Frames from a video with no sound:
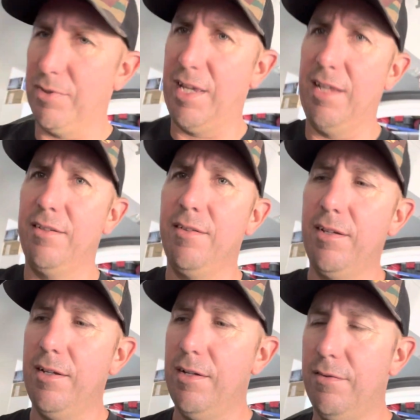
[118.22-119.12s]
cans
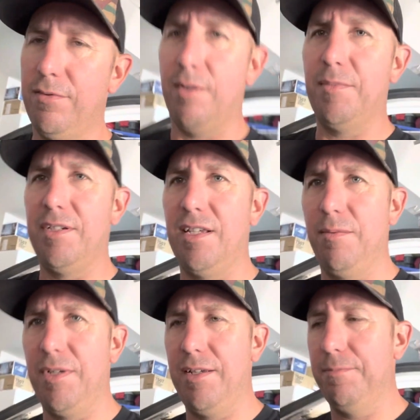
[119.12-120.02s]
from the
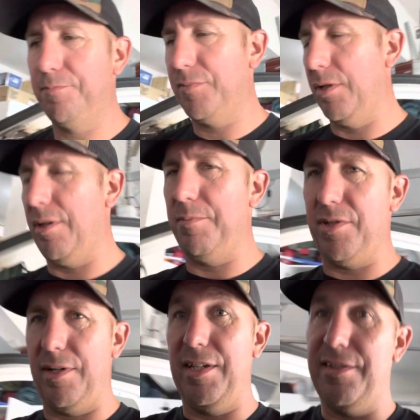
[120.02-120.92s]
DME, or I'm
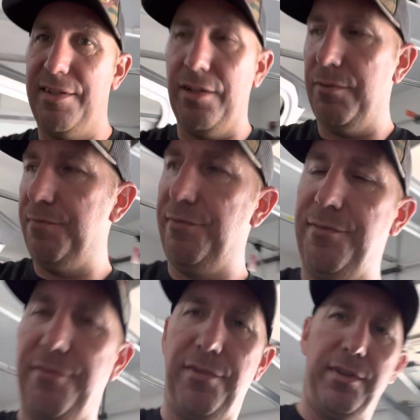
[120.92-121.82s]
sorry, ECU,
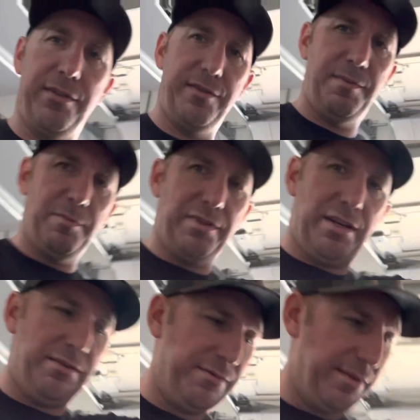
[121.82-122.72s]
for those people that don't